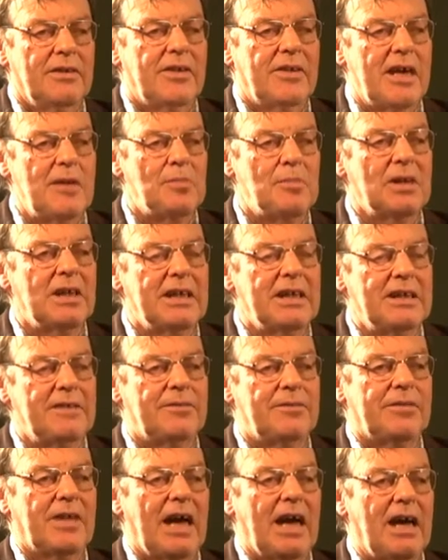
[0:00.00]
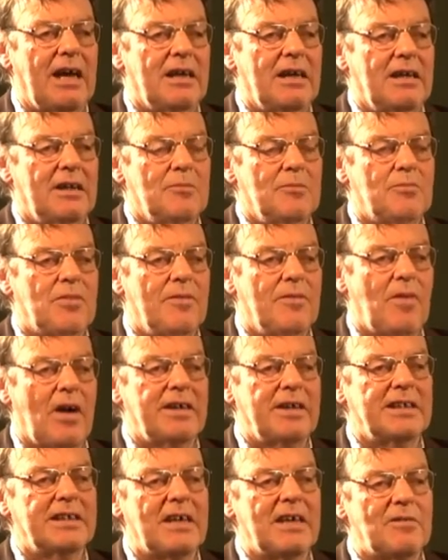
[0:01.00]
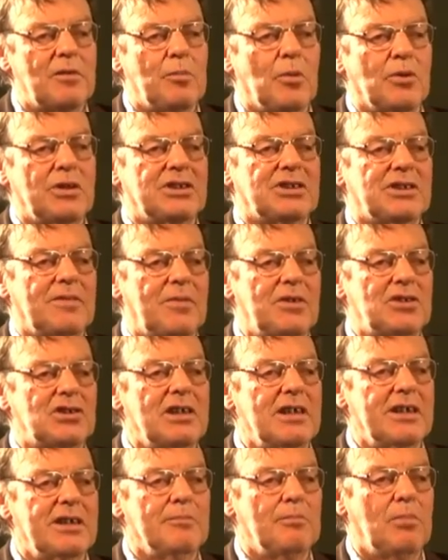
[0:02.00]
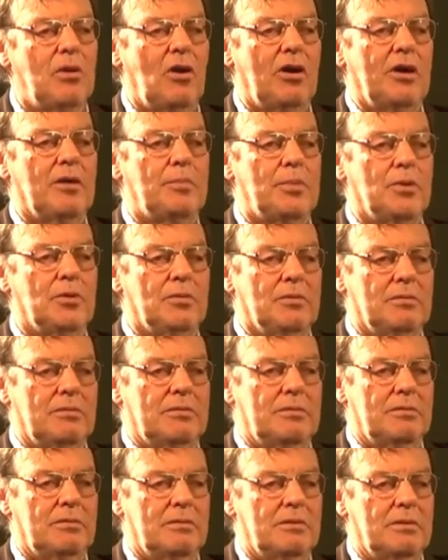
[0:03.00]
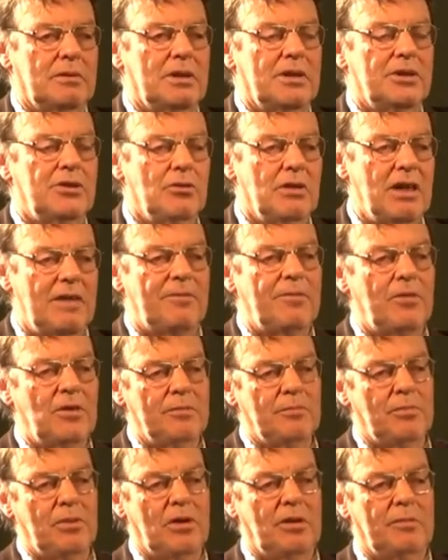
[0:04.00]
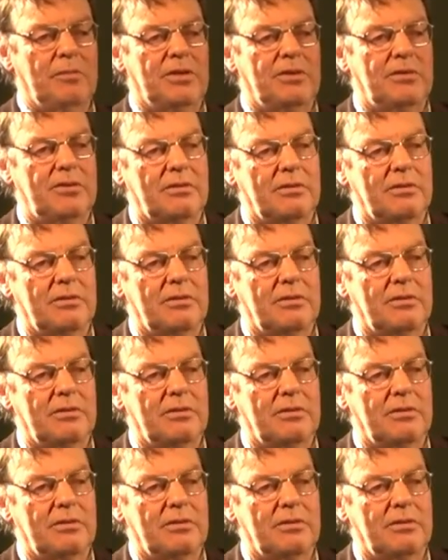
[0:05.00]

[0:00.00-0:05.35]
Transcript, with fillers: They believe that, provided everybody's sufficiently employable, you'll have full employment.